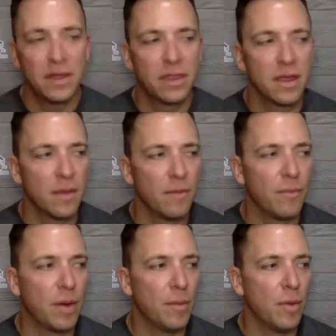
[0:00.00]
thing
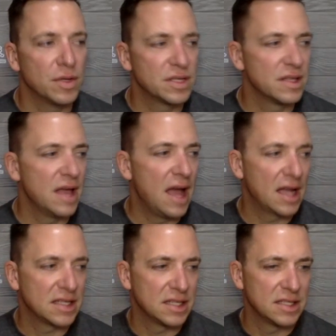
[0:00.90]
about most of the
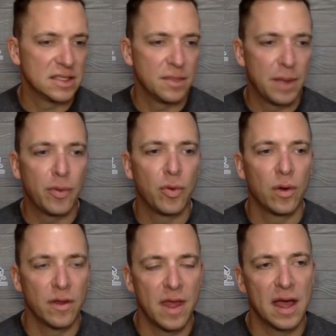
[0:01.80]
accidents and the people who
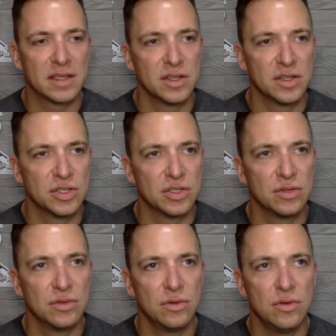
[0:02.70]
are in the accidents
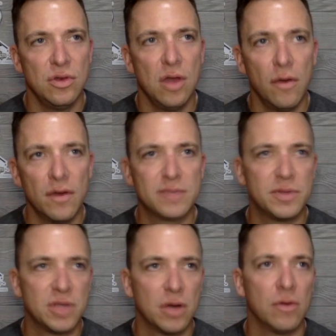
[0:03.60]
know this
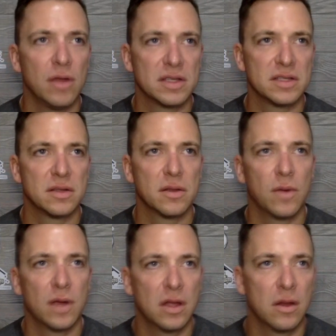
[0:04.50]
but don't necessarily
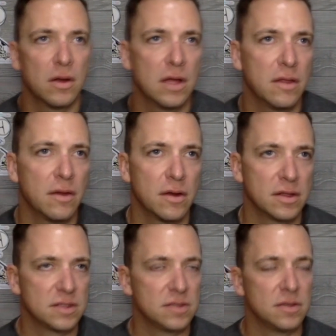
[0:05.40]
want to hear it either and
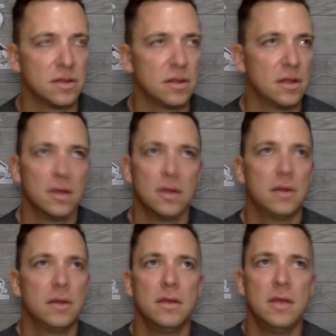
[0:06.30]
it's
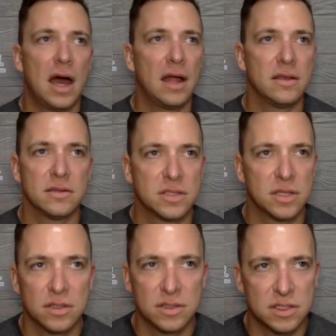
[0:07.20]
not
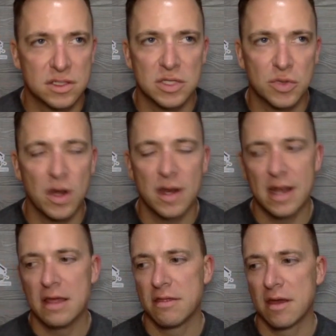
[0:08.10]
to discredit
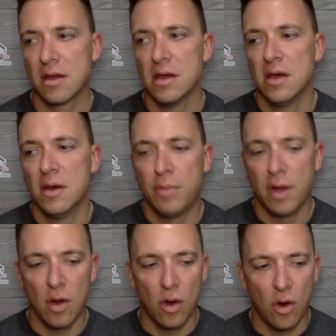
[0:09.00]
anything
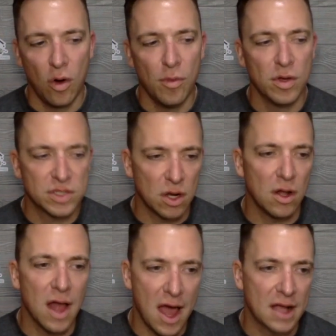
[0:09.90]
but almost
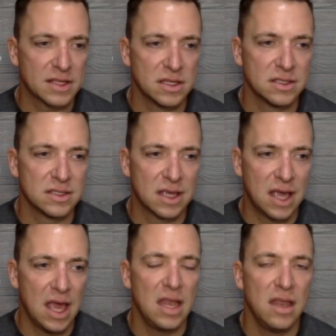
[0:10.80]
all accidents
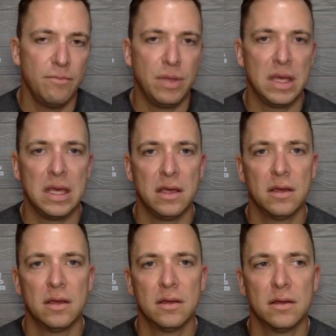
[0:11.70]
can
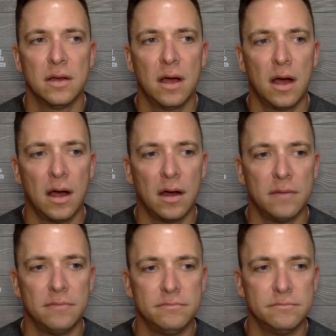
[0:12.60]
be um,